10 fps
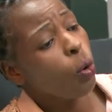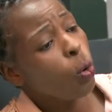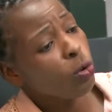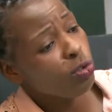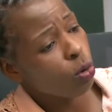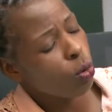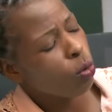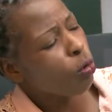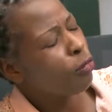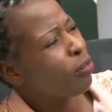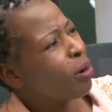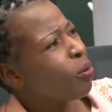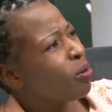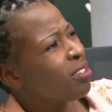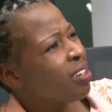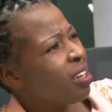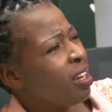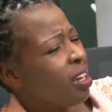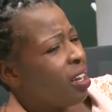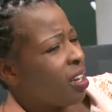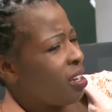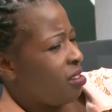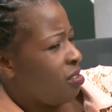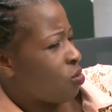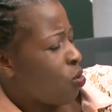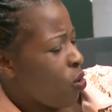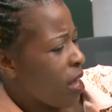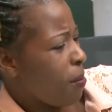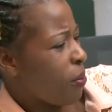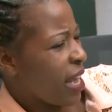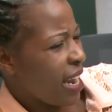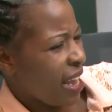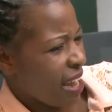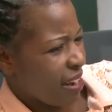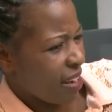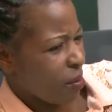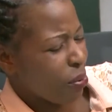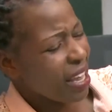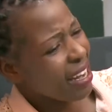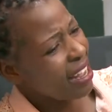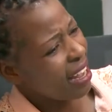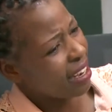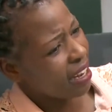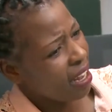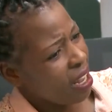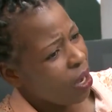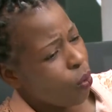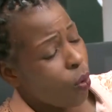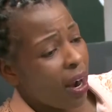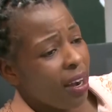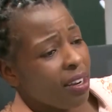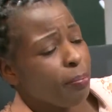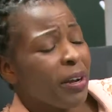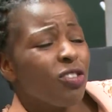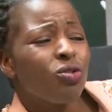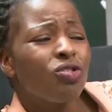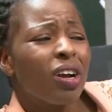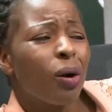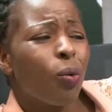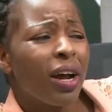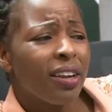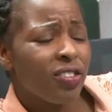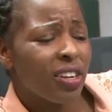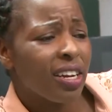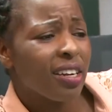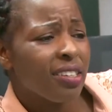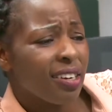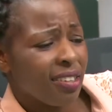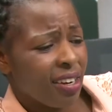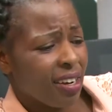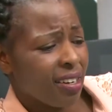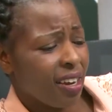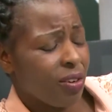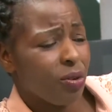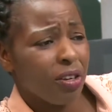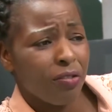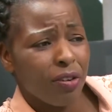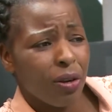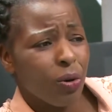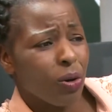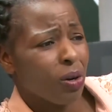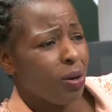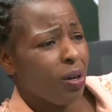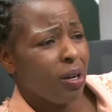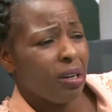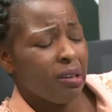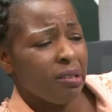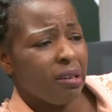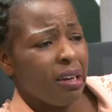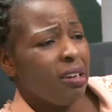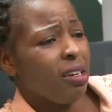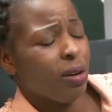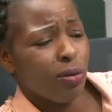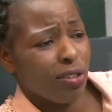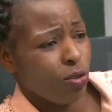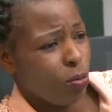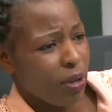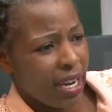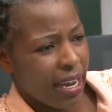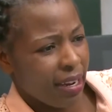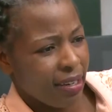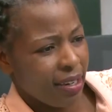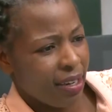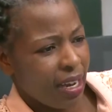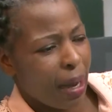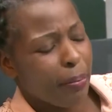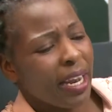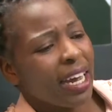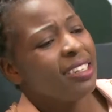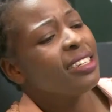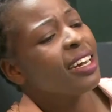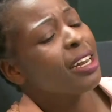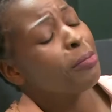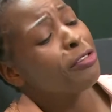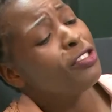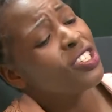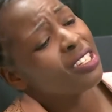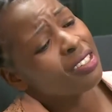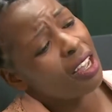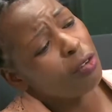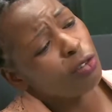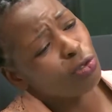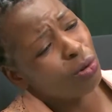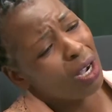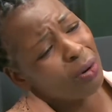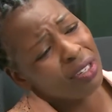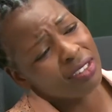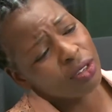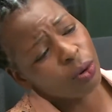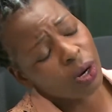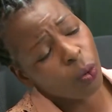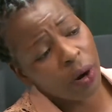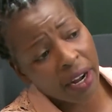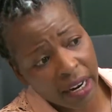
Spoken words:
also kungofunga kungoti role yambuya Nehanda. One pane zvinhu zvakawanda zvandakatarisa ndakati I don't even look any closer to mbuya Nehanda. Andina kana ma-features avo, so how is it gonna work?